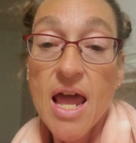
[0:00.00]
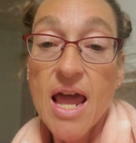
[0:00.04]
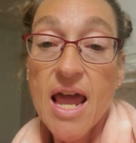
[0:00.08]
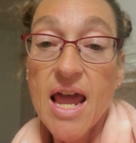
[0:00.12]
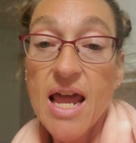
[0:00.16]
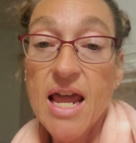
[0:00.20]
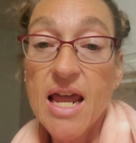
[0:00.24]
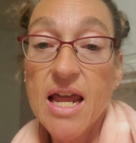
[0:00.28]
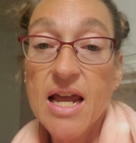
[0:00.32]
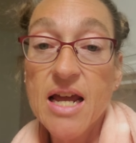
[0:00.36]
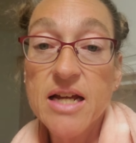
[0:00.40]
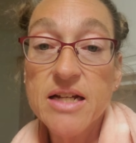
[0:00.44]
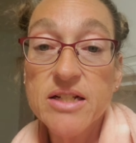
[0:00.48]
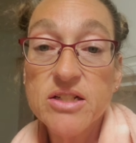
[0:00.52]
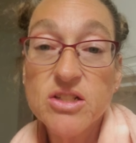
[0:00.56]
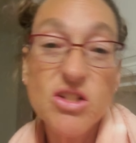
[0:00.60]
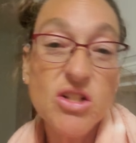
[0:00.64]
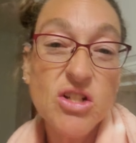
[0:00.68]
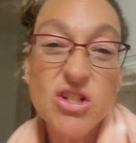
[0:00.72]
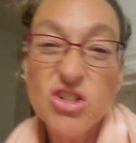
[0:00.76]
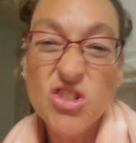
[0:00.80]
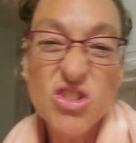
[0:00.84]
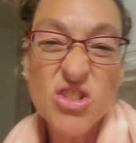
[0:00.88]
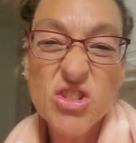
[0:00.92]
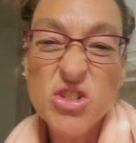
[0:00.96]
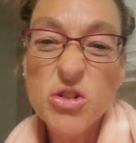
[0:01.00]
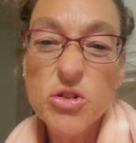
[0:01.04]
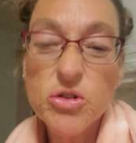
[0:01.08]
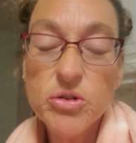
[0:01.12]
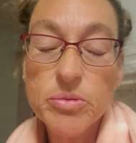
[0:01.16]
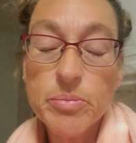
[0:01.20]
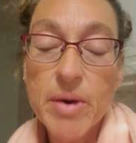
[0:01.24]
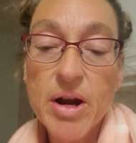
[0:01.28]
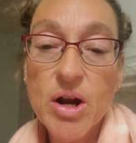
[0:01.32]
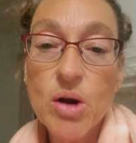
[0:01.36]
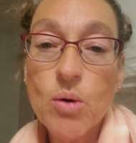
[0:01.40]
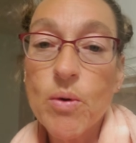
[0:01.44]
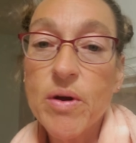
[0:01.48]
and you can just use
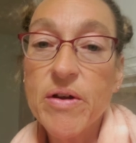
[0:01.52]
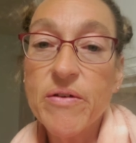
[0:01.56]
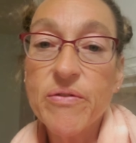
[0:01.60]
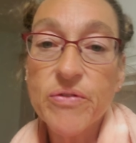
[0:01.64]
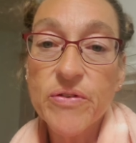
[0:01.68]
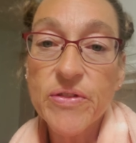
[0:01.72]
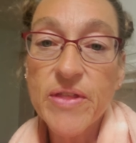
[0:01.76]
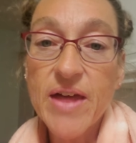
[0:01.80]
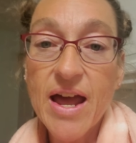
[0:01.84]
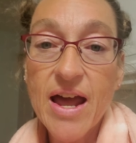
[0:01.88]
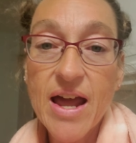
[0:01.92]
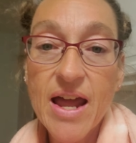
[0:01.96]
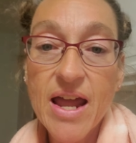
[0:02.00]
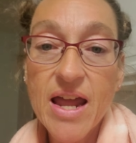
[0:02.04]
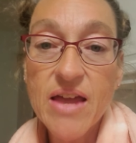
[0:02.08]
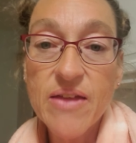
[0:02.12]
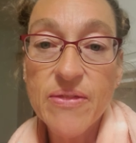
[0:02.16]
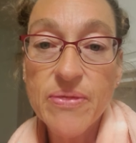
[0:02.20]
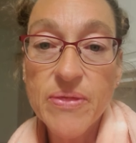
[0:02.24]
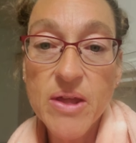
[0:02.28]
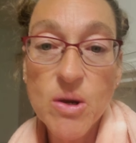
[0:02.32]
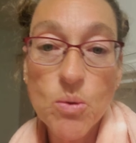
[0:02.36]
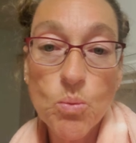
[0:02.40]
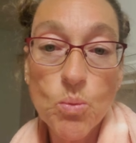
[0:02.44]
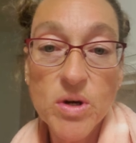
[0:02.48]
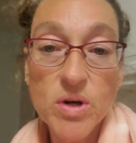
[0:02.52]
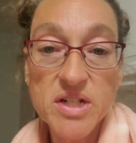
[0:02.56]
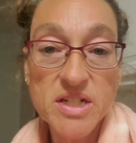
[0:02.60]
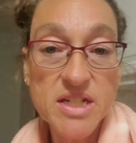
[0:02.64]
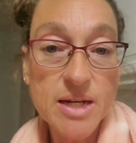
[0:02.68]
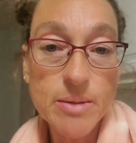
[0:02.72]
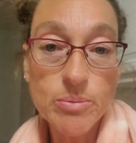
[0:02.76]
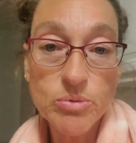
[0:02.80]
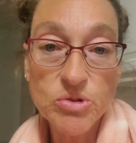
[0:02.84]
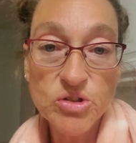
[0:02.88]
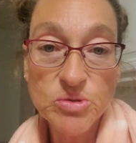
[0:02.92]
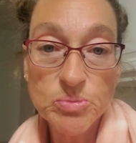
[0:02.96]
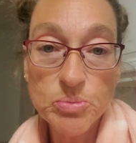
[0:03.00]
your microwave for that, and then 1
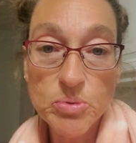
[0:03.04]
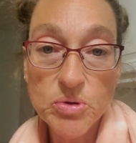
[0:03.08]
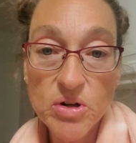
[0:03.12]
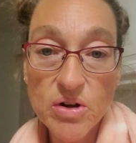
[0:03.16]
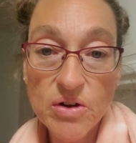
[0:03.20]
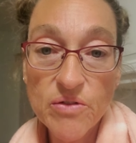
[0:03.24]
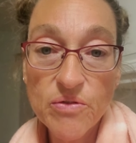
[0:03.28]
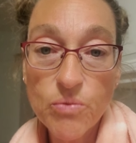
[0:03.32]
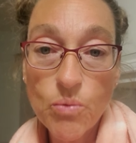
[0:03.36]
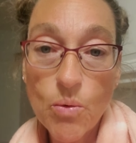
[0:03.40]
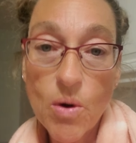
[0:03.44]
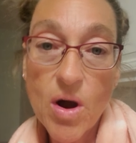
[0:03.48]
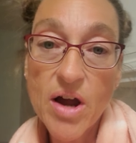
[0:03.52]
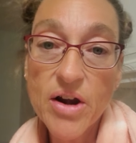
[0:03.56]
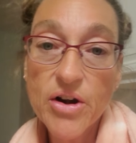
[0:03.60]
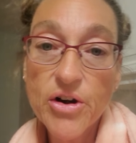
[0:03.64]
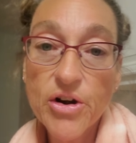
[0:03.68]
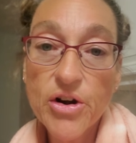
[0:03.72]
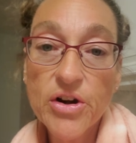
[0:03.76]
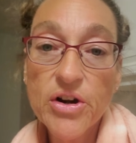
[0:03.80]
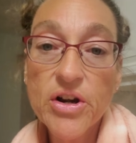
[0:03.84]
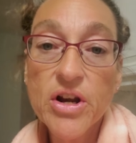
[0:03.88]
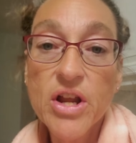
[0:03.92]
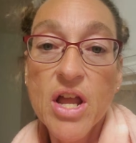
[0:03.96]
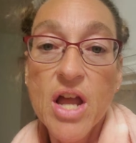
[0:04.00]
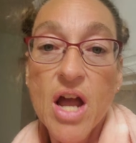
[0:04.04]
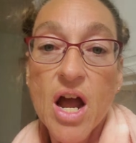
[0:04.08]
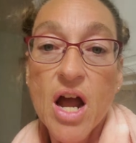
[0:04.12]
tablespoon of water,